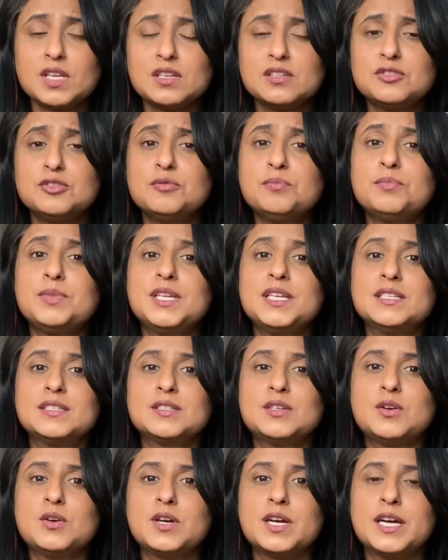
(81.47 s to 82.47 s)
So please
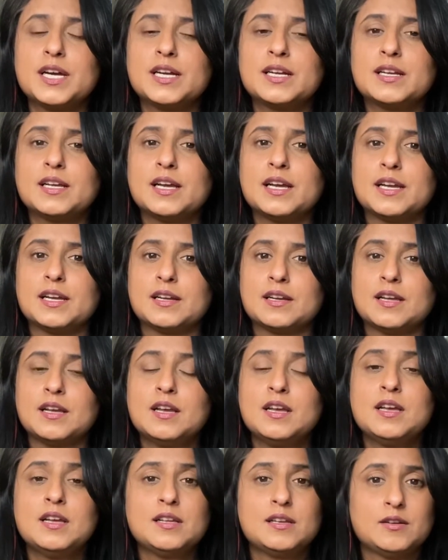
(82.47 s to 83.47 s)
go ahead and
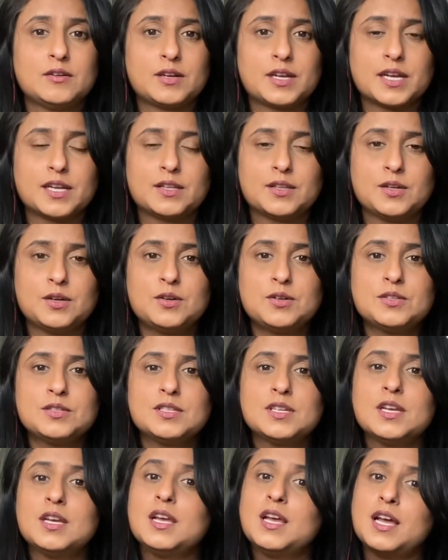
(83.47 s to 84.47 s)
look at those.
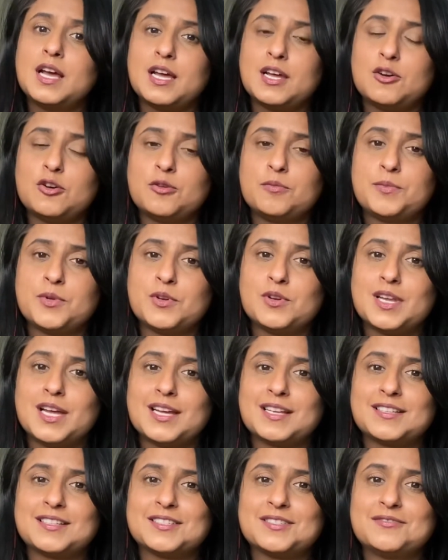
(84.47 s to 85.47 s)
I hope you
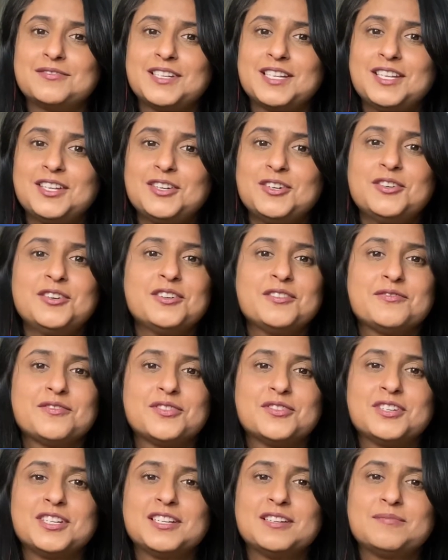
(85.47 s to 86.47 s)
liked this video. If you
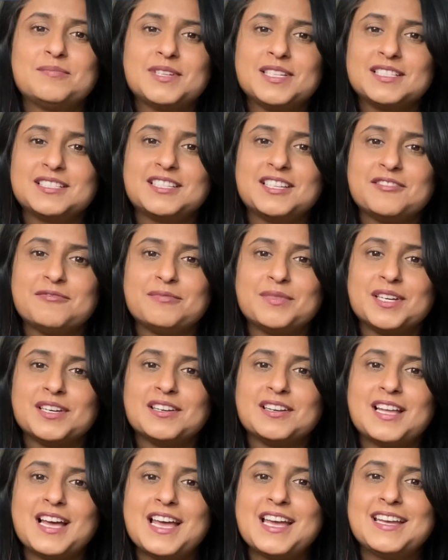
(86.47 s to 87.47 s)
did, please give me a
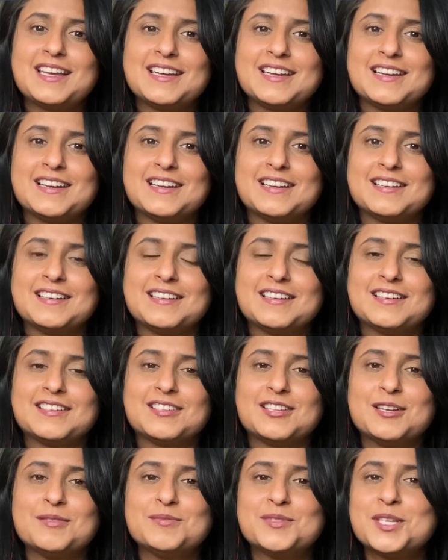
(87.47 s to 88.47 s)
like and a
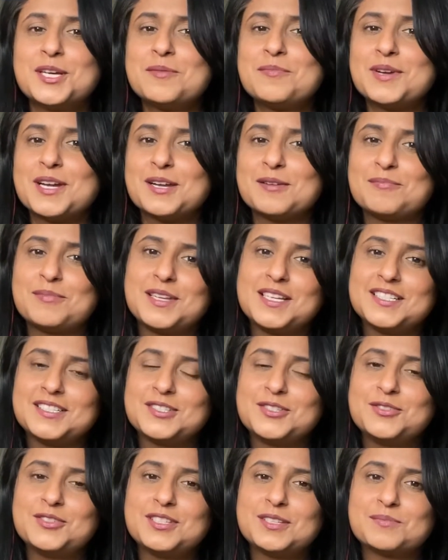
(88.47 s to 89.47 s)
thumbs up and please
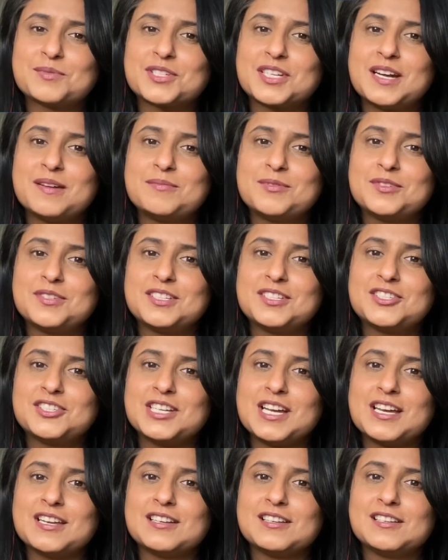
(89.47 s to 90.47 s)
do subscribe to this
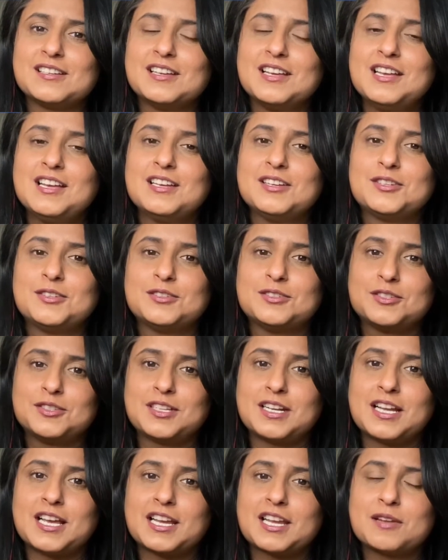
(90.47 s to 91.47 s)
channel so
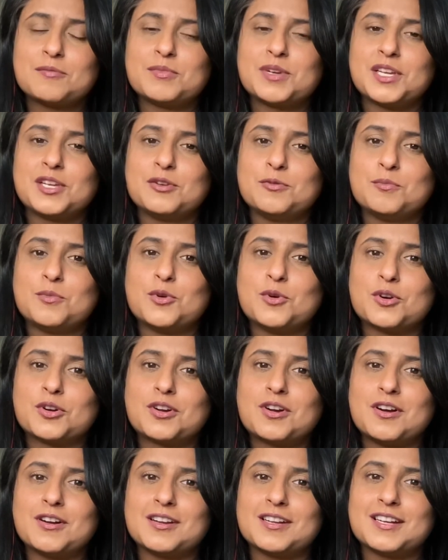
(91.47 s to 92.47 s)
that I can bring you more
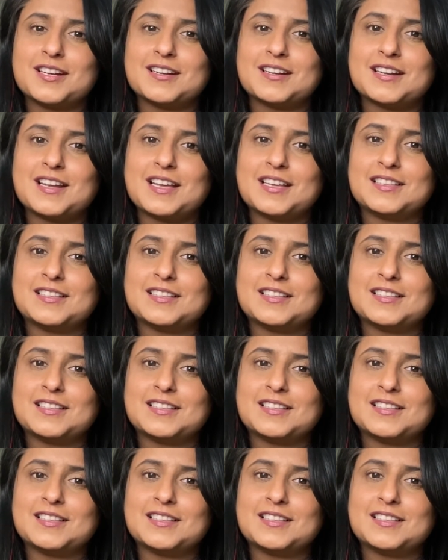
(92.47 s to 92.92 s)
content like